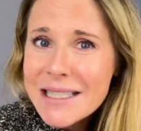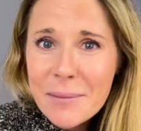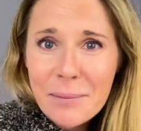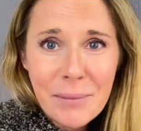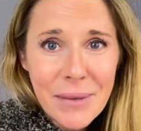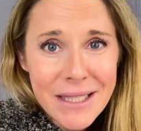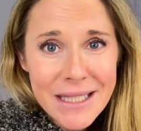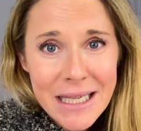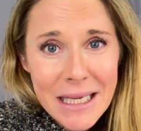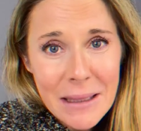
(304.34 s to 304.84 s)

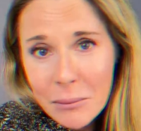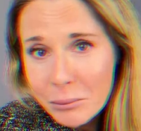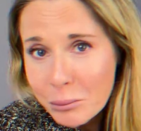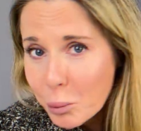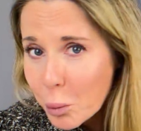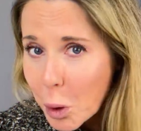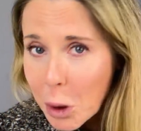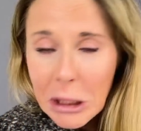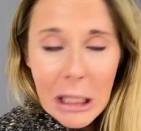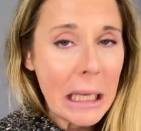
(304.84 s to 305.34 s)
busy
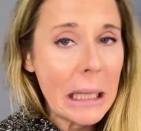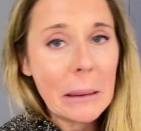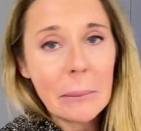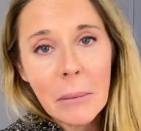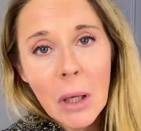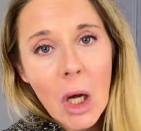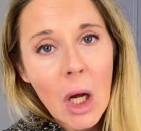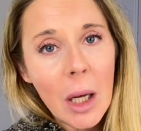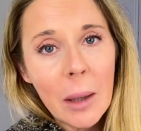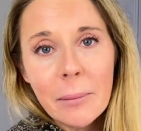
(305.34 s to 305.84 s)
working
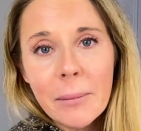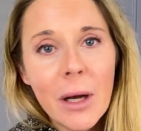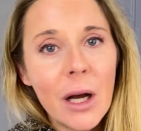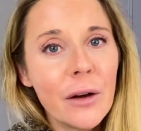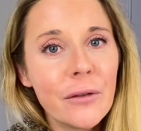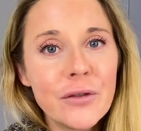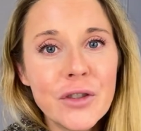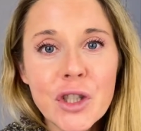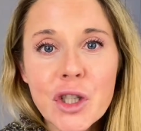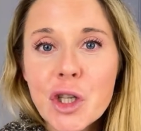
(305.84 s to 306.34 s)
mom
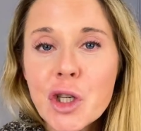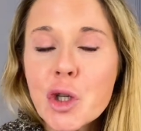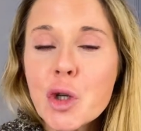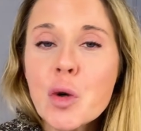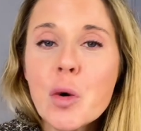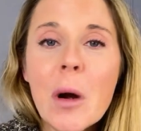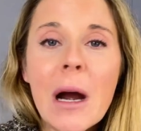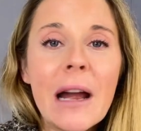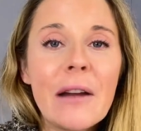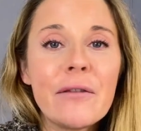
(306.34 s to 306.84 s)
of
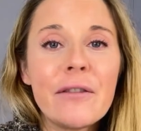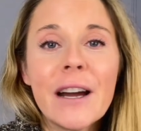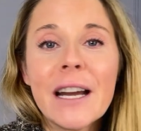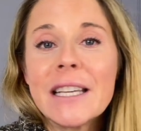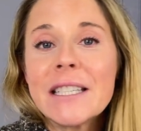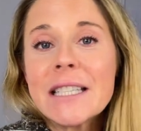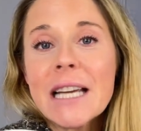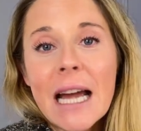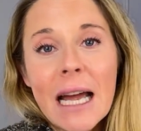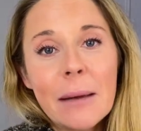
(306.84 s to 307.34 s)
2, I
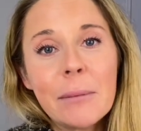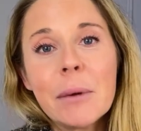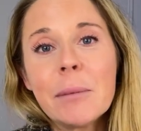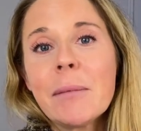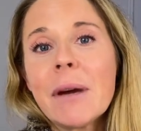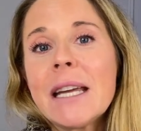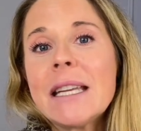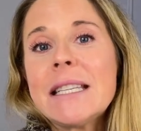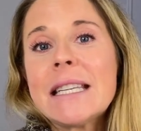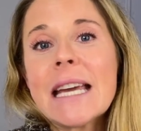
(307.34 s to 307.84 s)
find time in
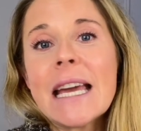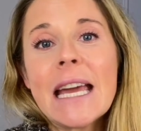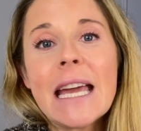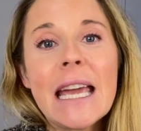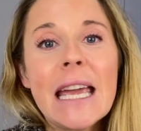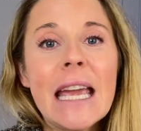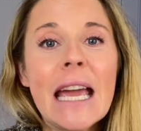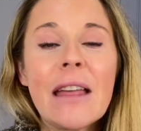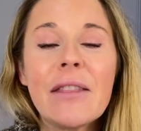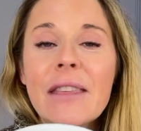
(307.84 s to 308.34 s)
my
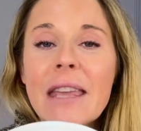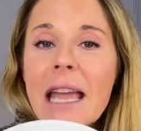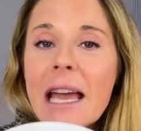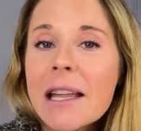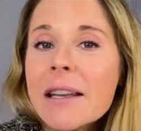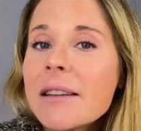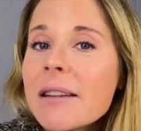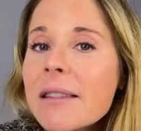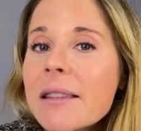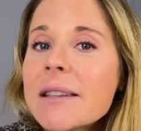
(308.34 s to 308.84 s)
day at the
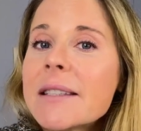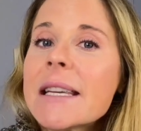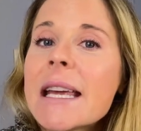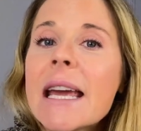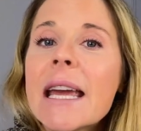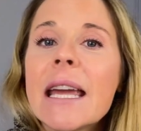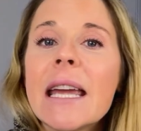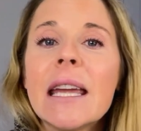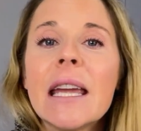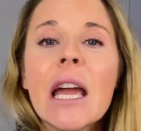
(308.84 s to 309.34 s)
end of the
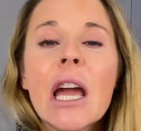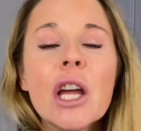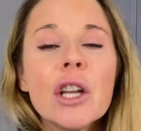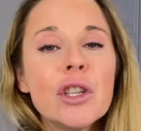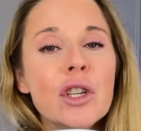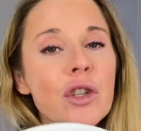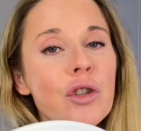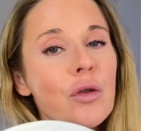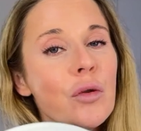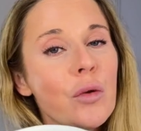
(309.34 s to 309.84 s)
day
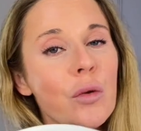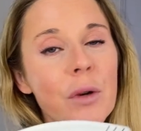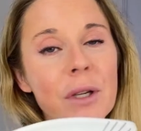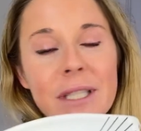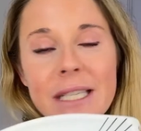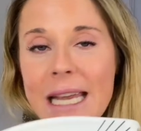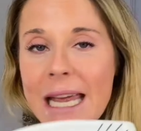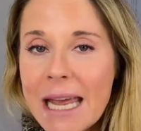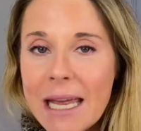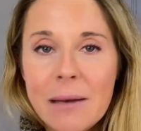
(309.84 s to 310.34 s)
to do
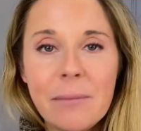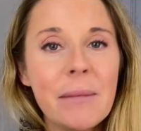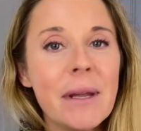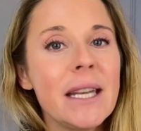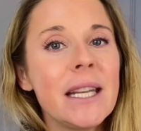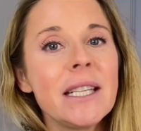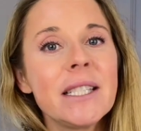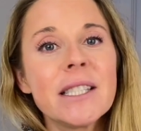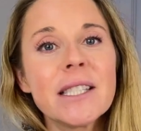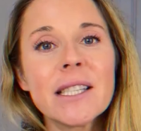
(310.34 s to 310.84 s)
10
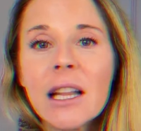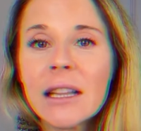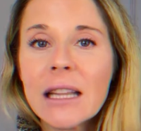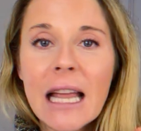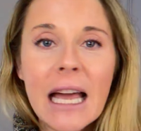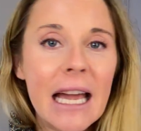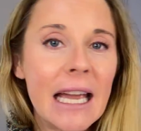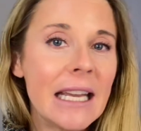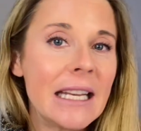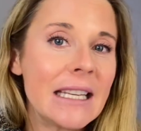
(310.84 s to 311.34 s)
minutes
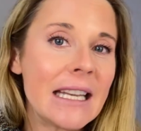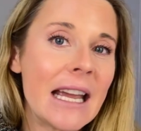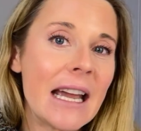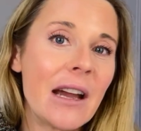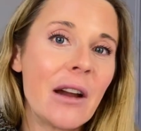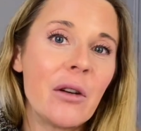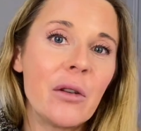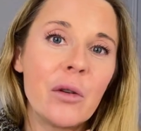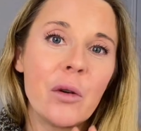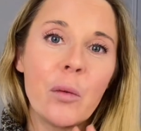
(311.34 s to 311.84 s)
lying
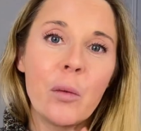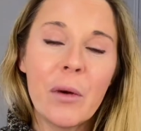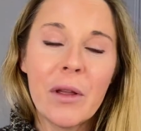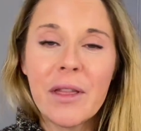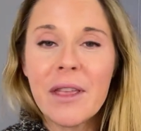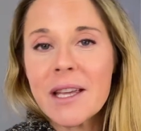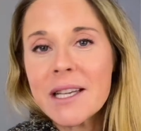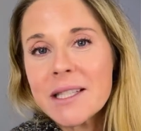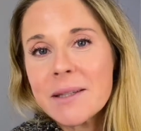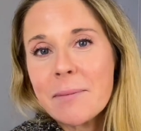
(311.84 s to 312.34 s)
down
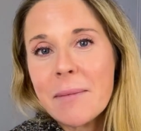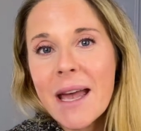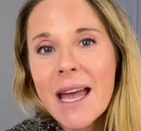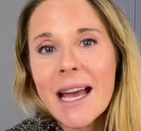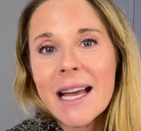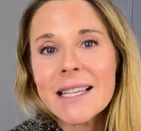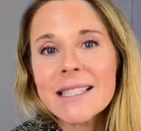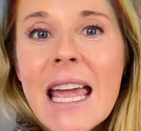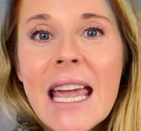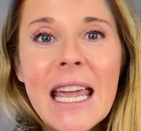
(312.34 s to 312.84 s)
with this
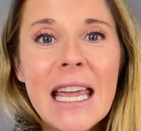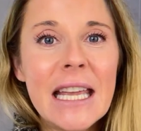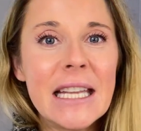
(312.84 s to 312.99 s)
mask.